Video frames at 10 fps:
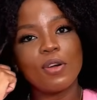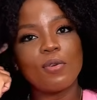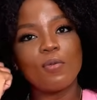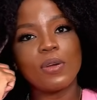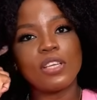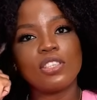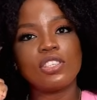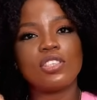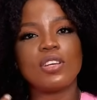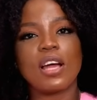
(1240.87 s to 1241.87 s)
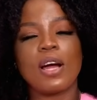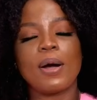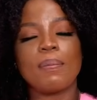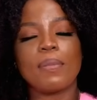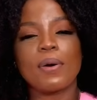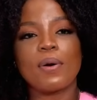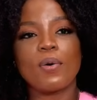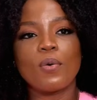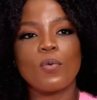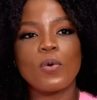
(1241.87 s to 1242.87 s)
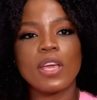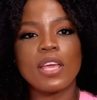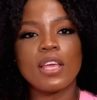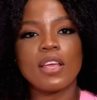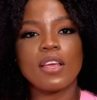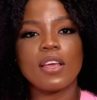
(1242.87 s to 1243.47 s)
which we